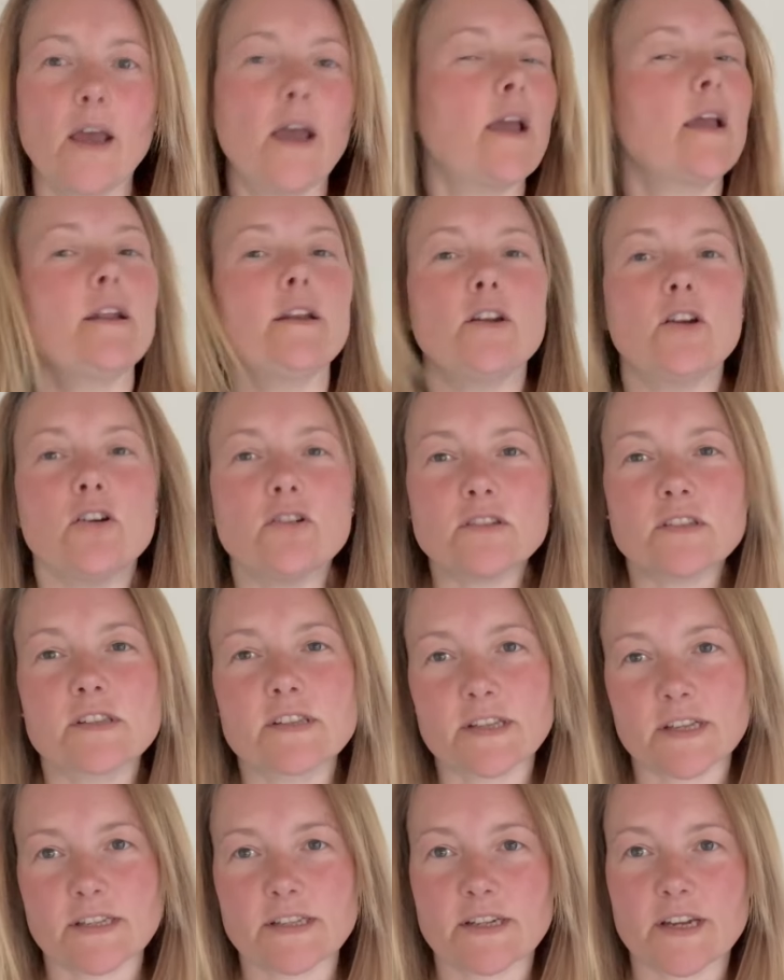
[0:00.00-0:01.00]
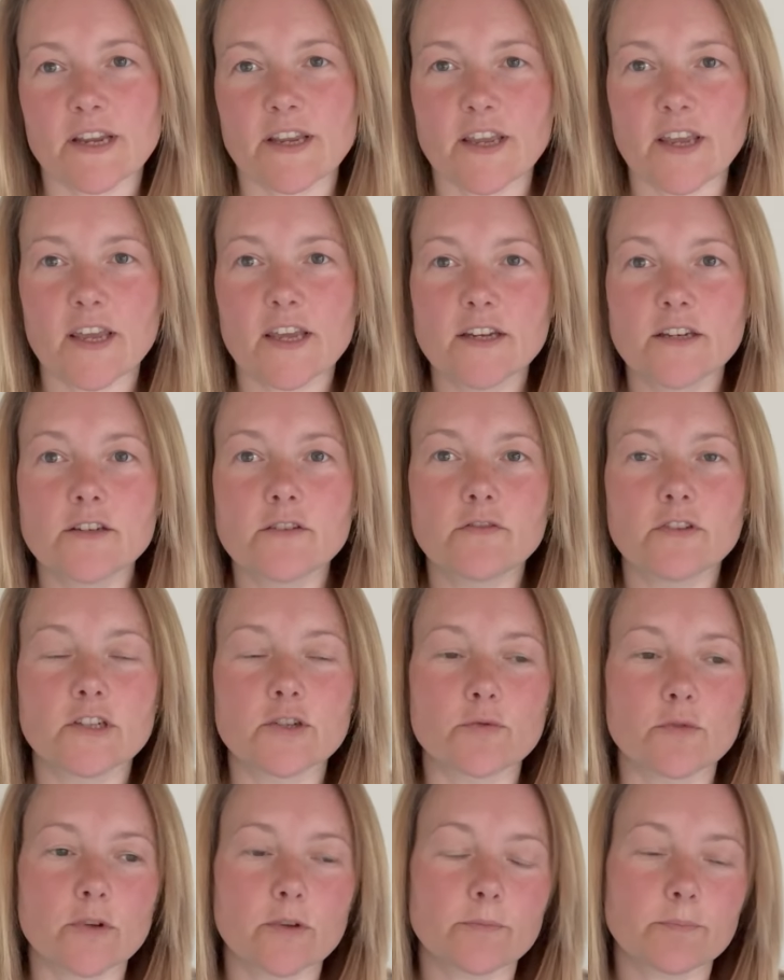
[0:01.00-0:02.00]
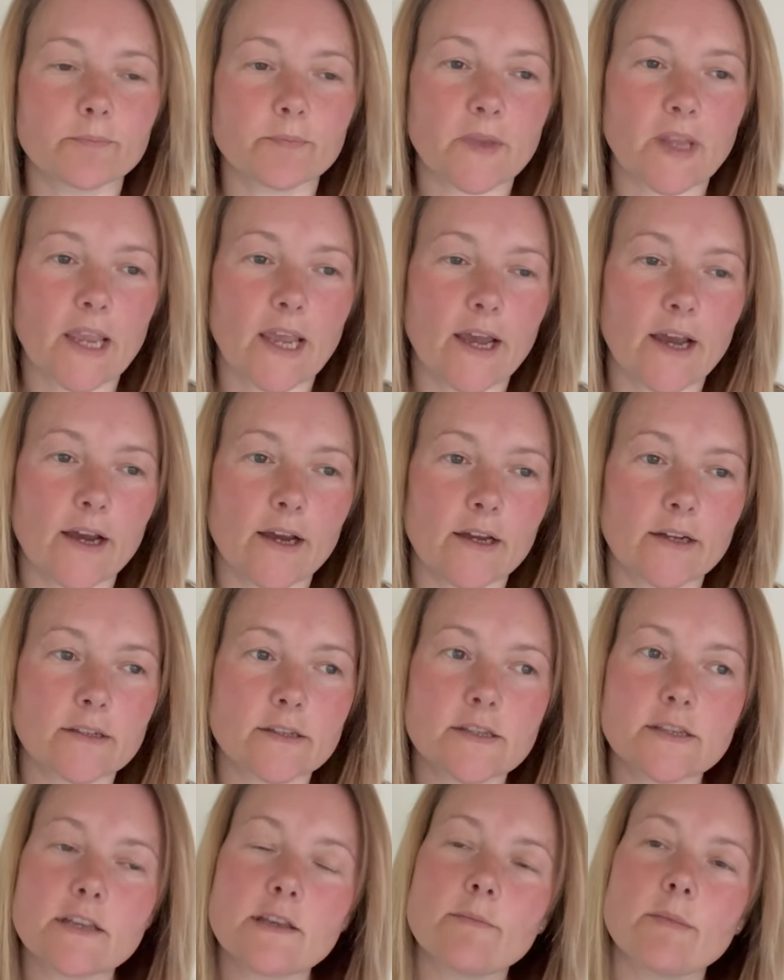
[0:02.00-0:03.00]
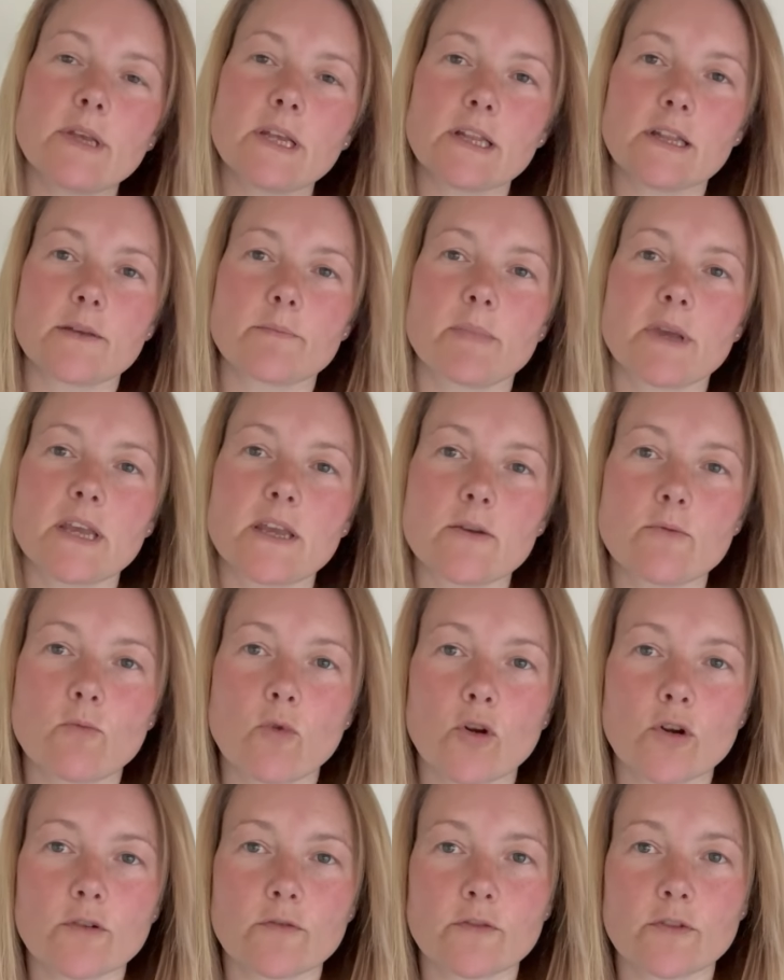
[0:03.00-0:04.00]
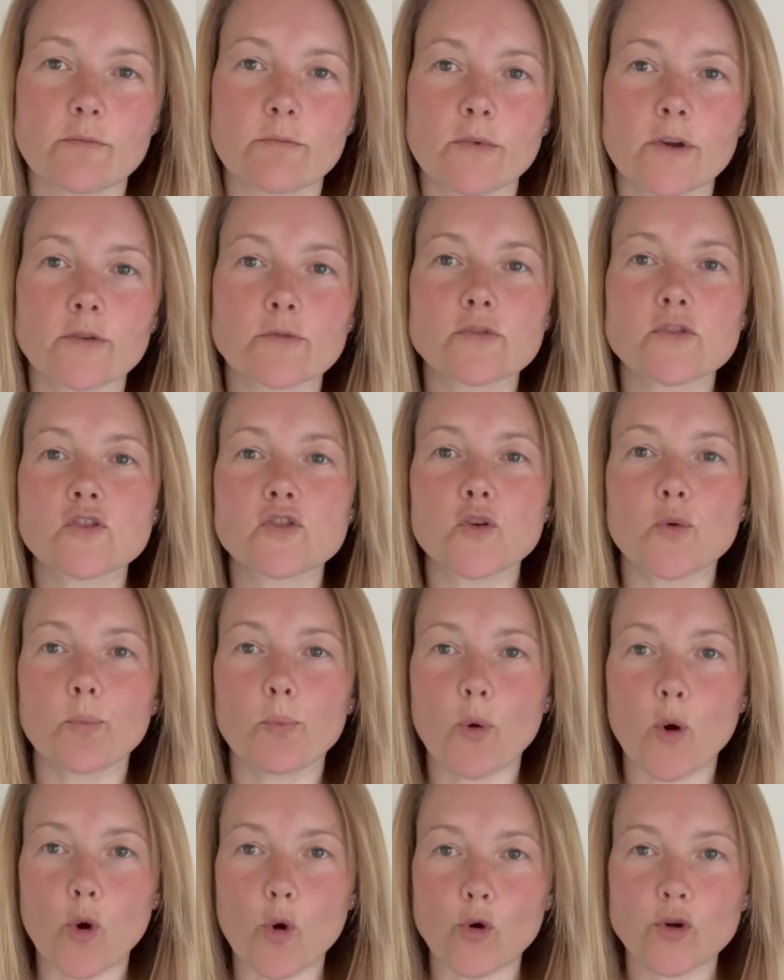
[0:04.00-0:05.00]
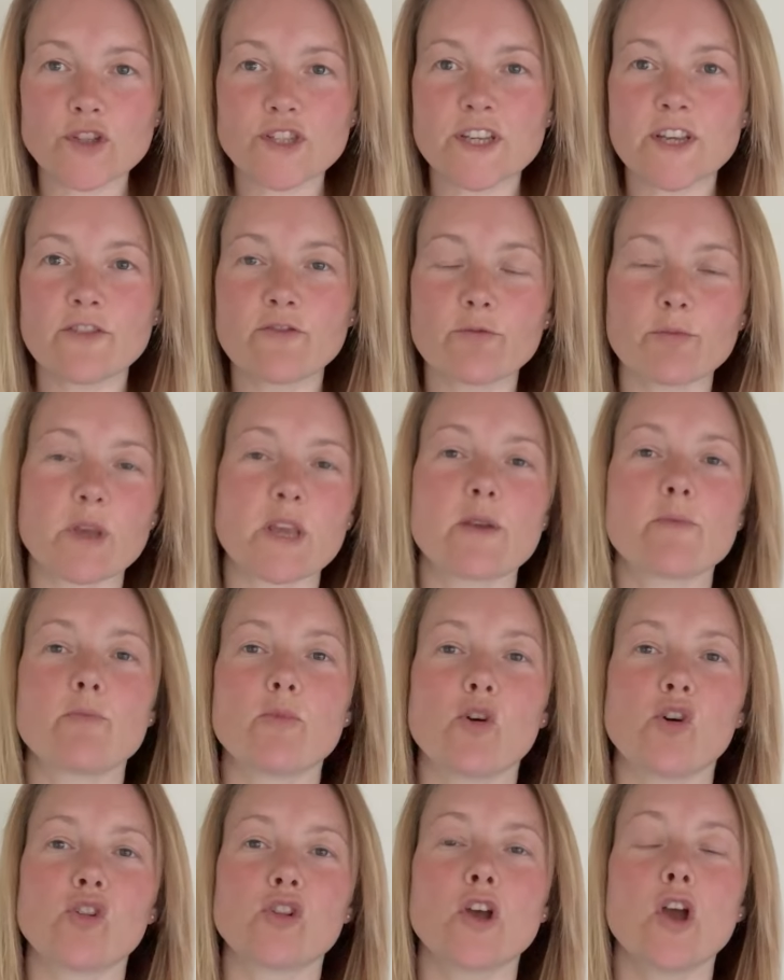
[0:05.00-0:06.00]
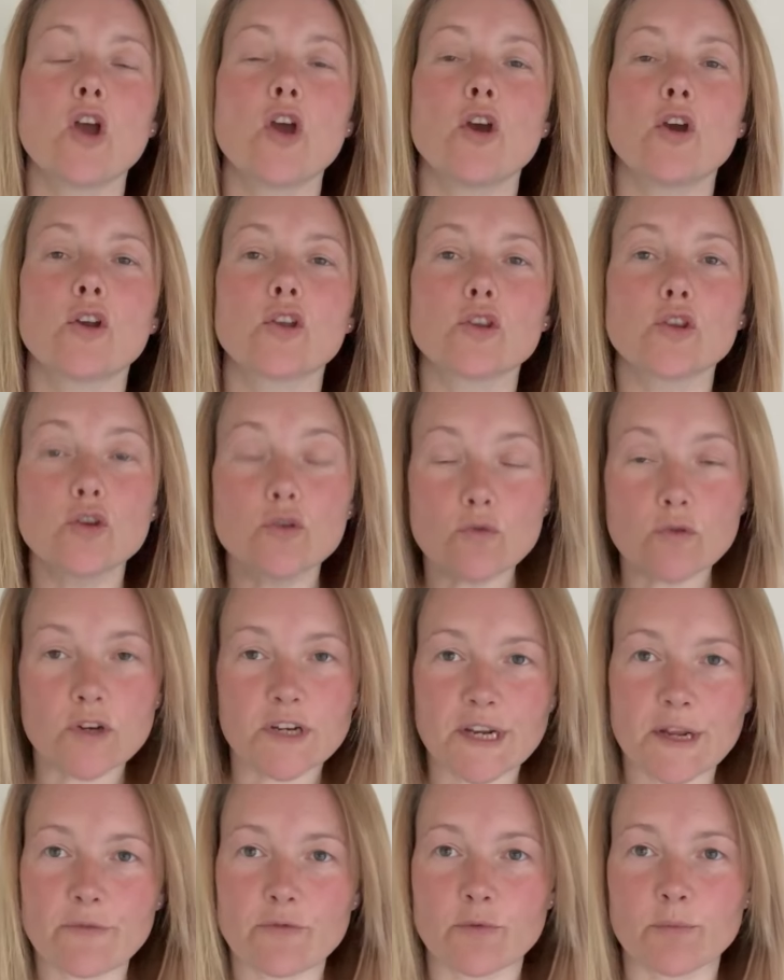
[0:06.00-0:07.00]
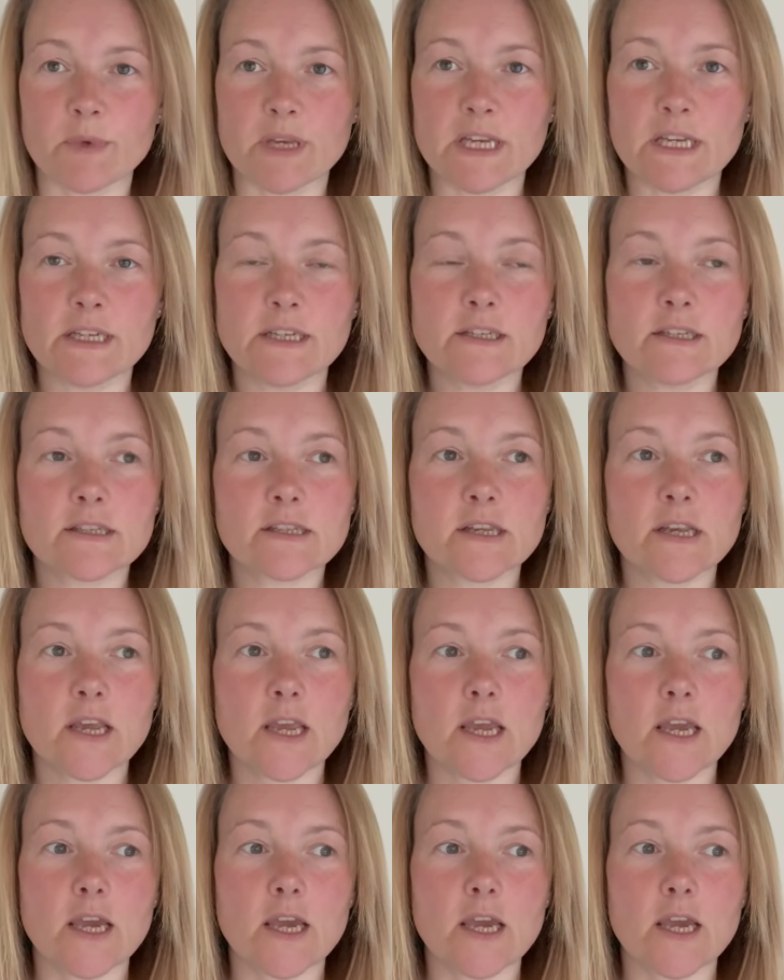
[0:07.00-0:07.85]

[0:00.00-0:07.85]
A narcissistic individual can seemingly be one of the most supportive people you could ever meet